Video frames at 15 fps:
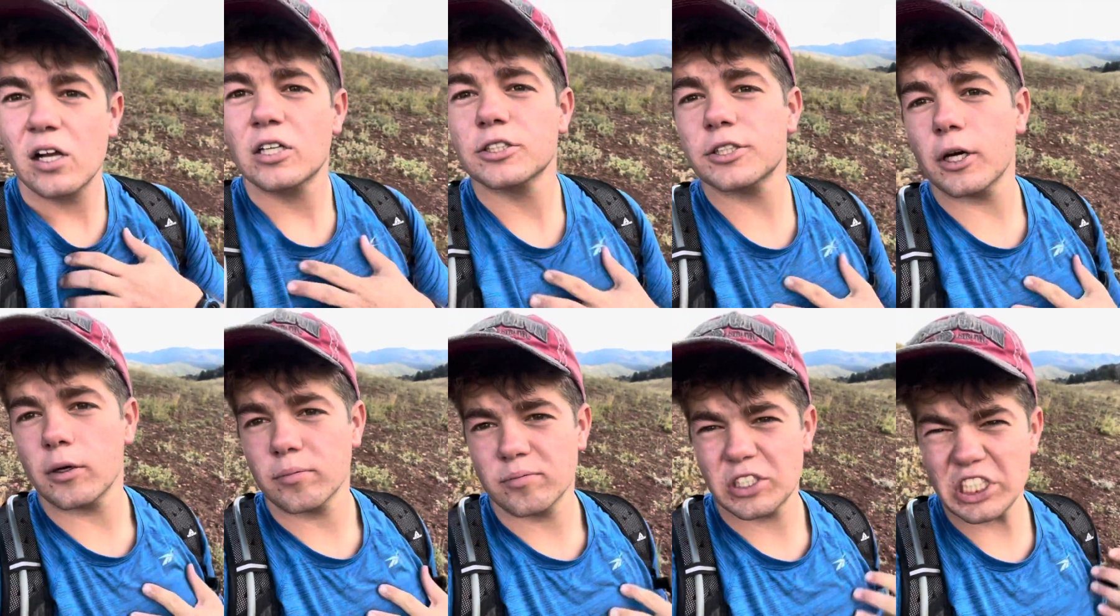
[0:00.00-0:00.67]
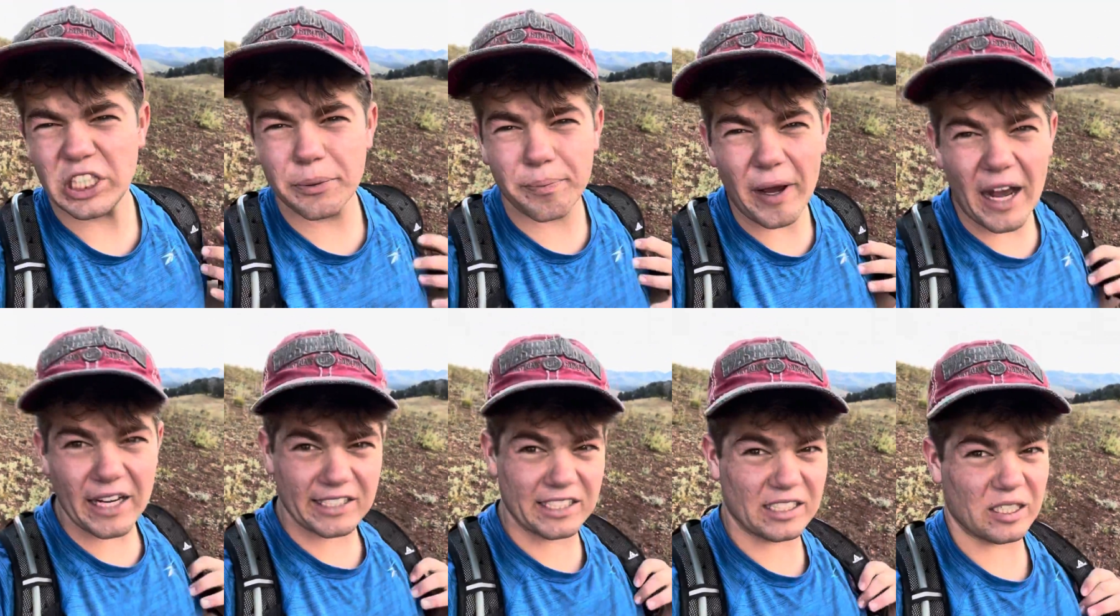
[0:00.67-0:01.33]
So Sheep
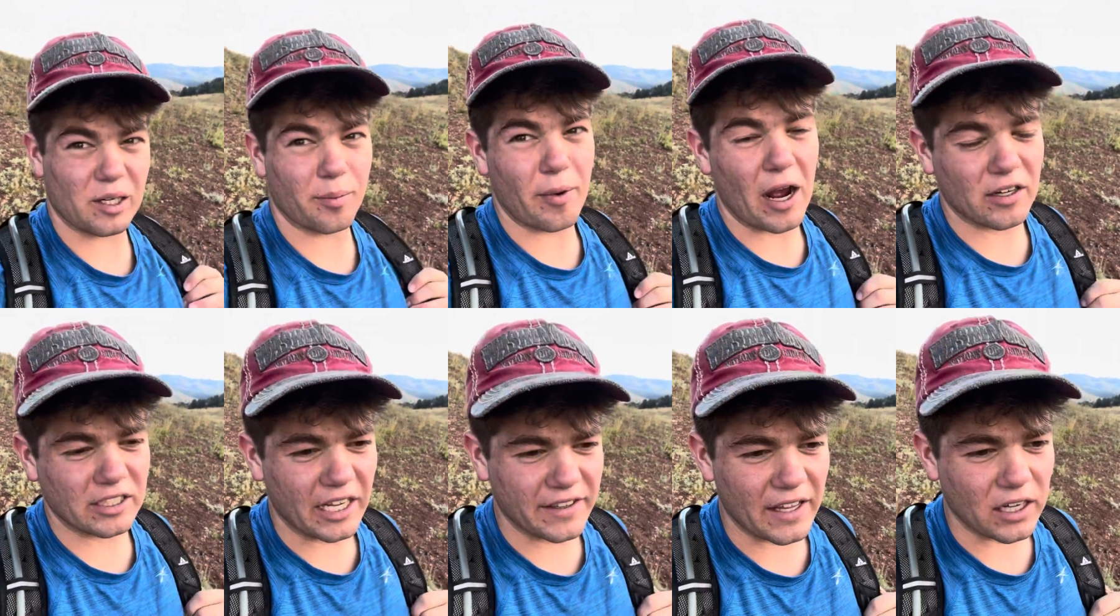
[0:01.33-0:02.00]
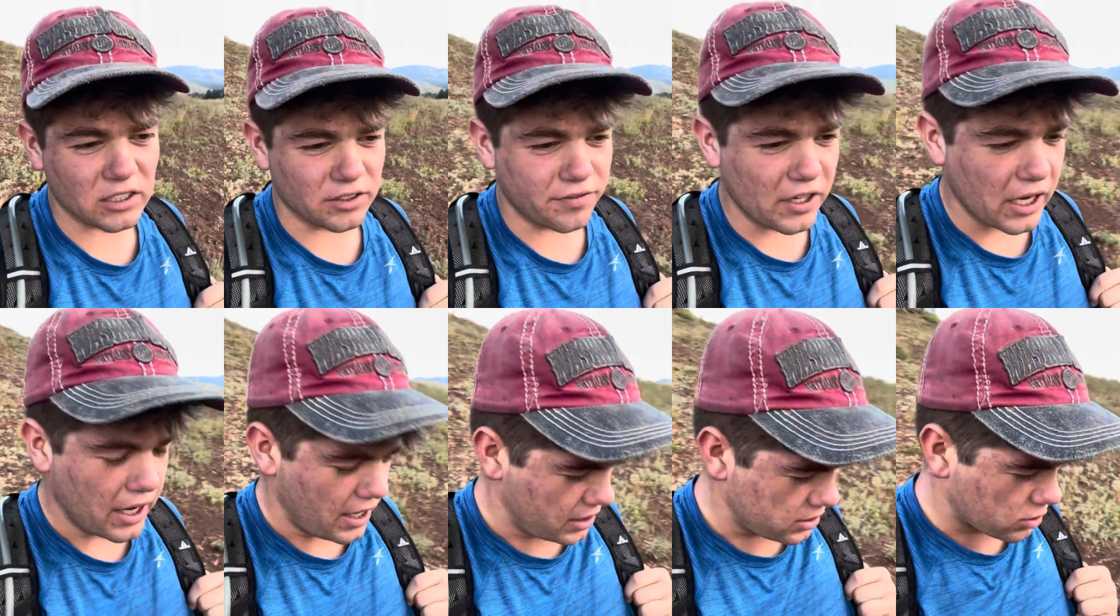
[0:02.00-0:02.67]
Pass is at about 10,000 feet.
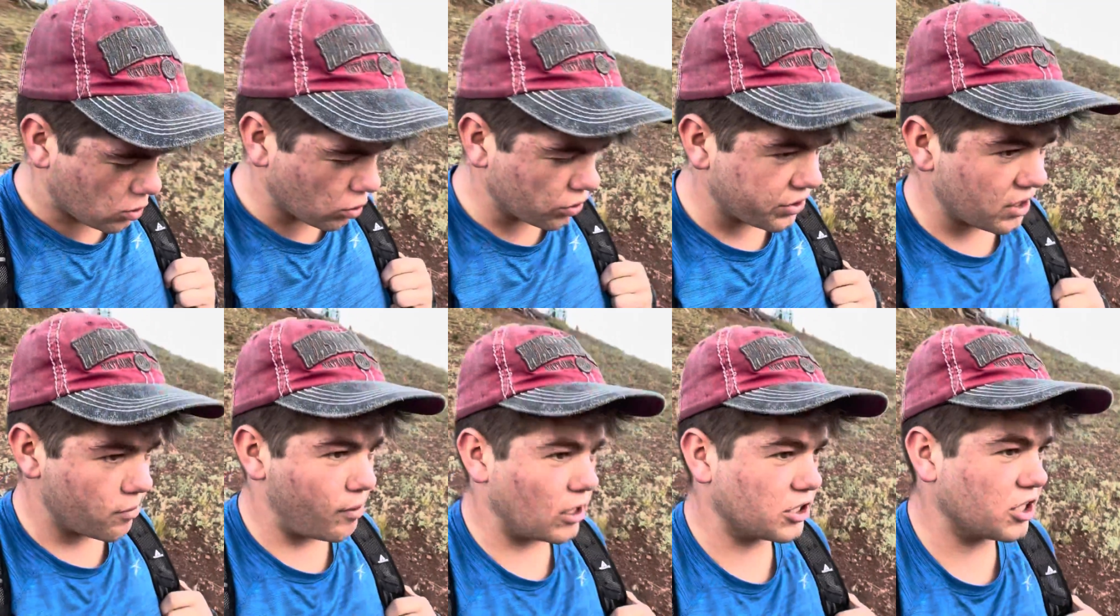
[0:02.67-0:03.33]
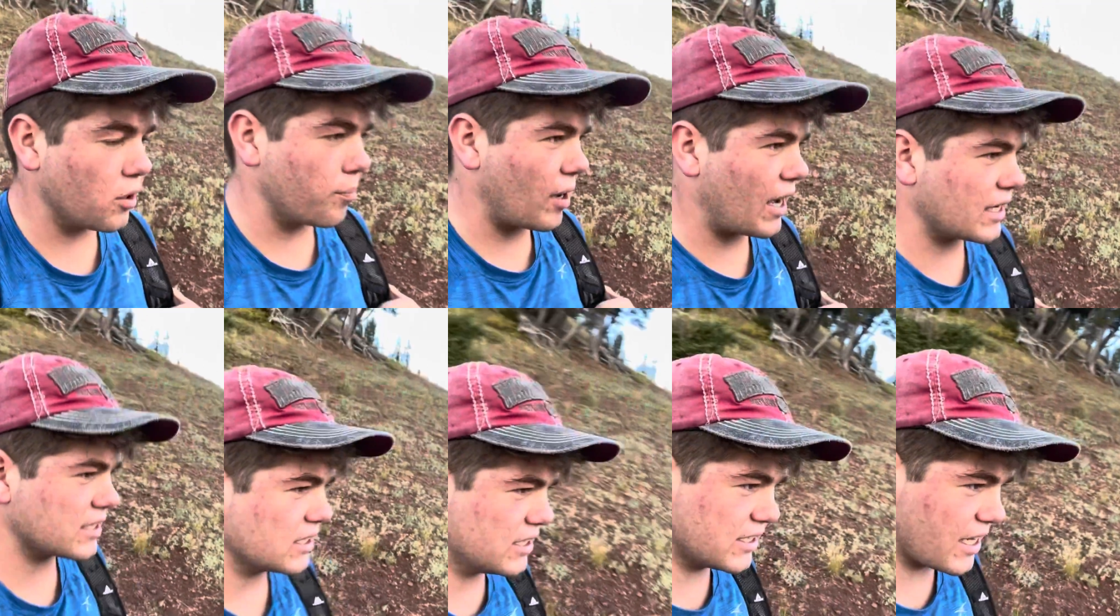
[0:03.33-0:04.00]
The cool thing about Sheep
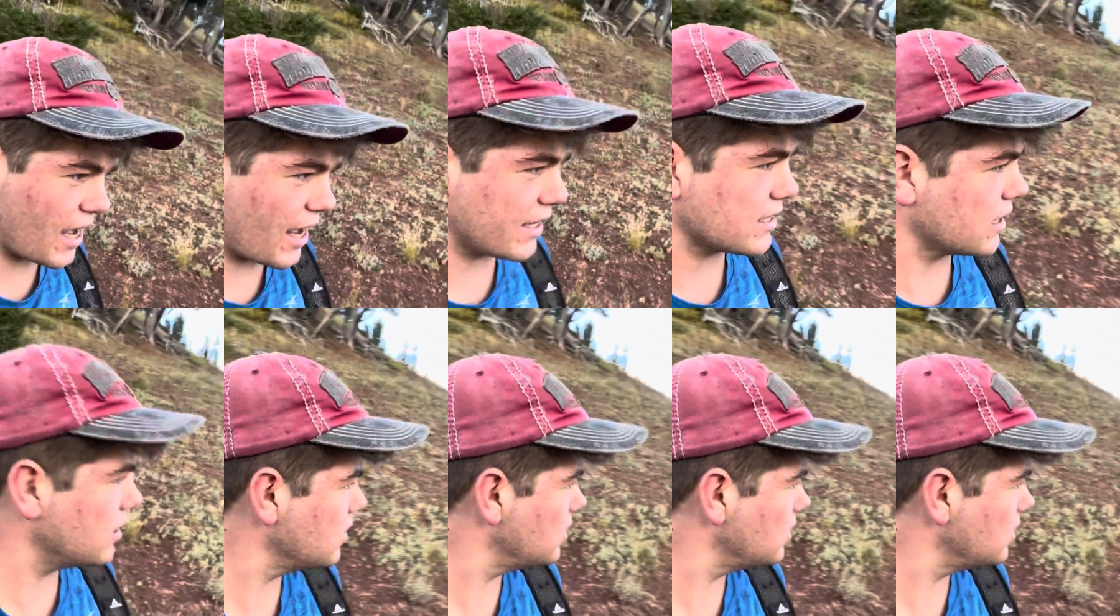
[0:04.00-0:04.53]
Pass is that